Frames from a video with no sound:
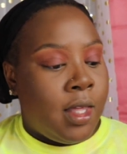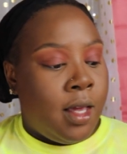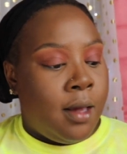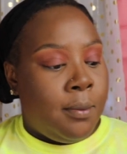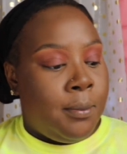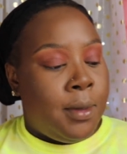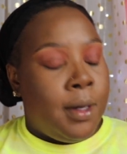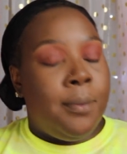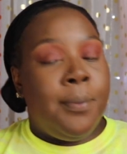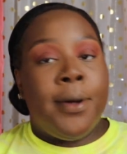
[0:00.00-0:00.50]

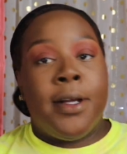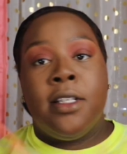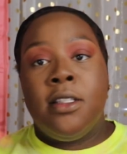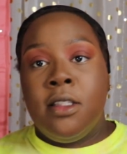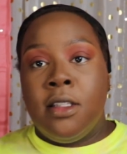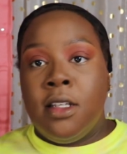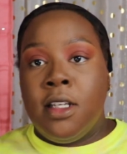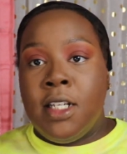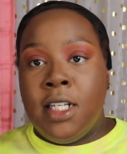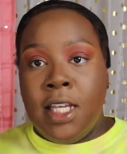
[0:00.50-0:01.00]
Me
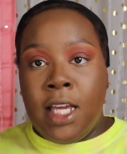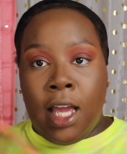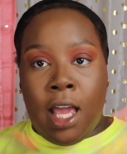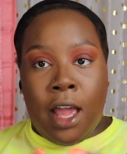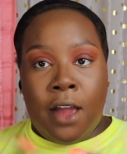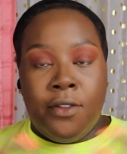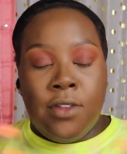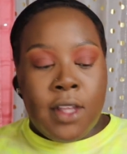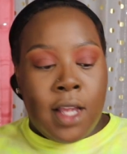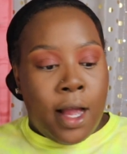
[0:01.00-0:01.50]
personally,
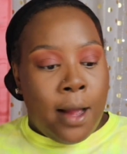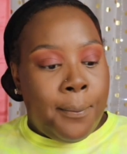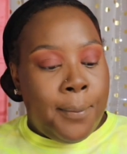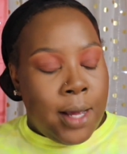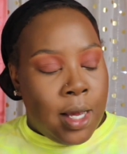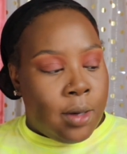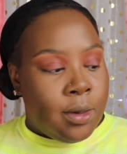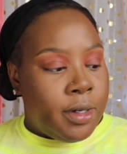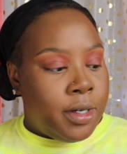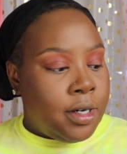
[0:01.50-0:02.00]
after I
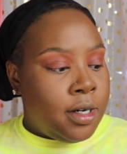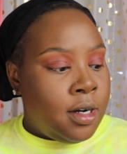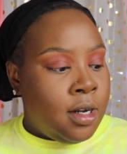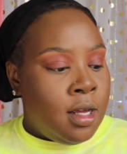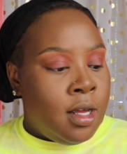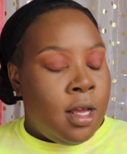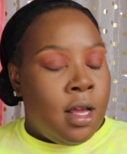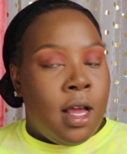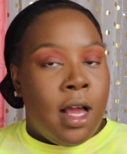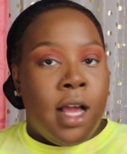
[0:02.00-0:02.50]
powder,
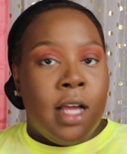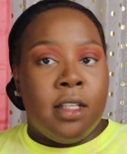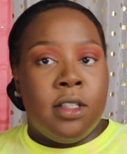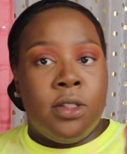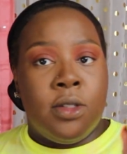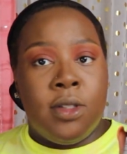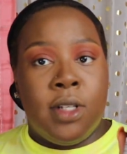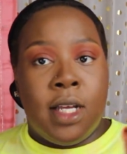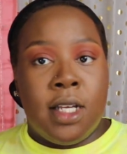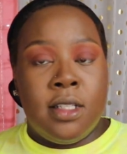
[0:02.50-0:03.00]
I
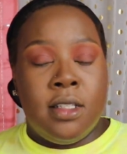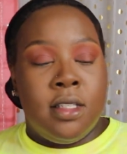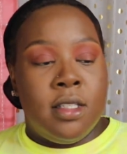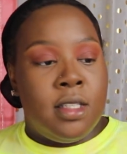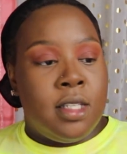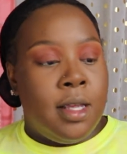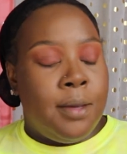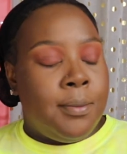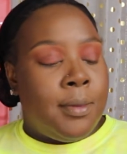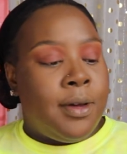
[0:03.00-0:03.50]
do like to
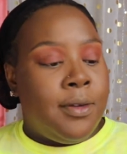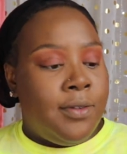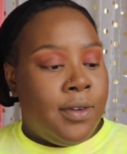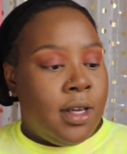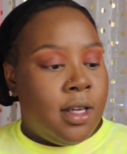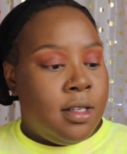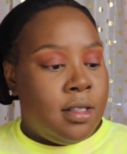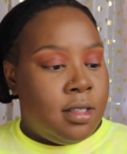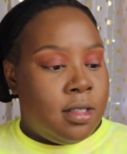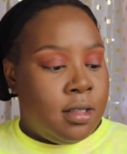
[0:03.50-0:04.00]
set my
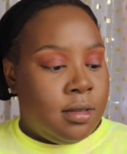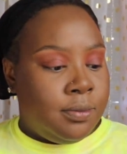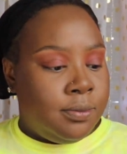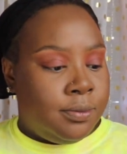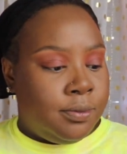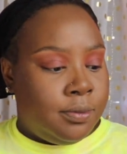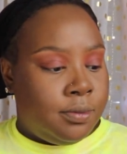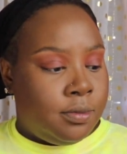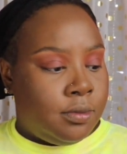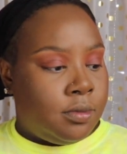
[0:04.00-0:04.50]
face.
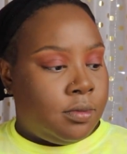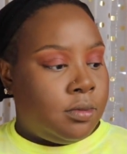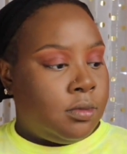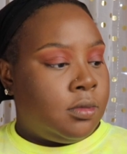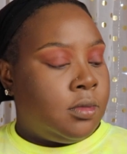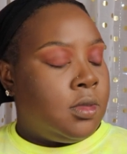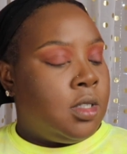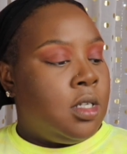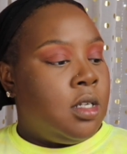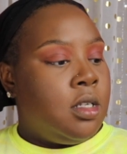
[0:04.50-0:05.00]

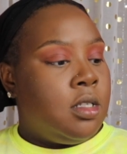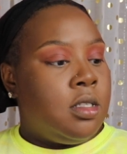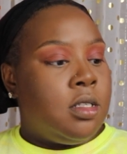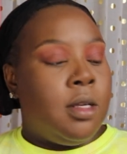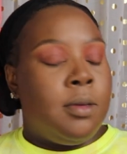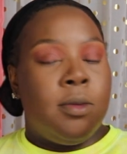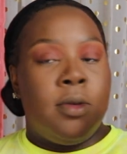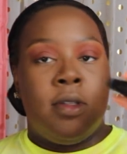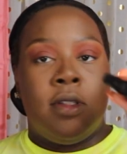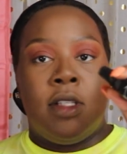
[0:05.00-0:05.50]

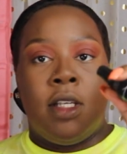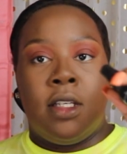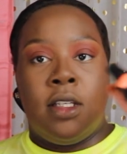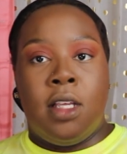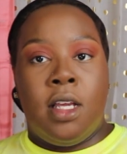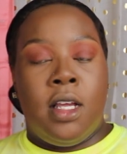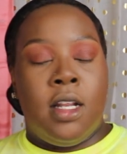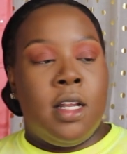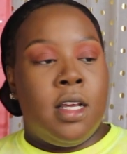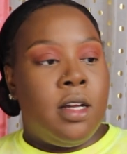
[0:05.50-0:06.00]
So I'm gonna take
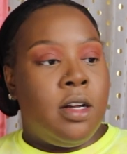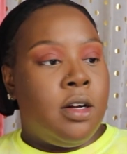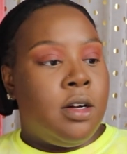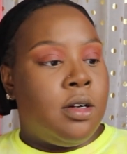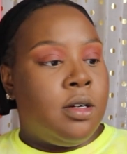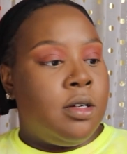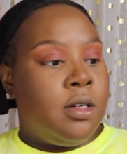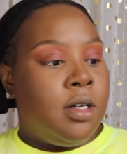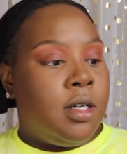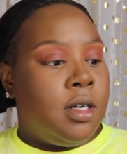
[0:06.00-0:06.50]
the LA
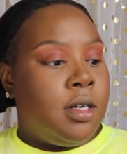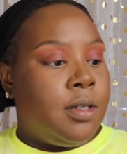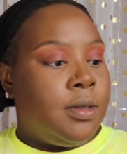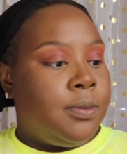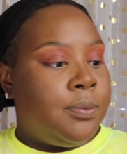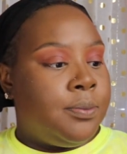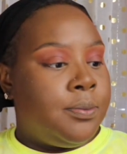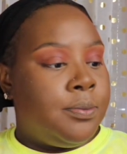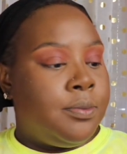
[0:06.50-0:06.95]
Girl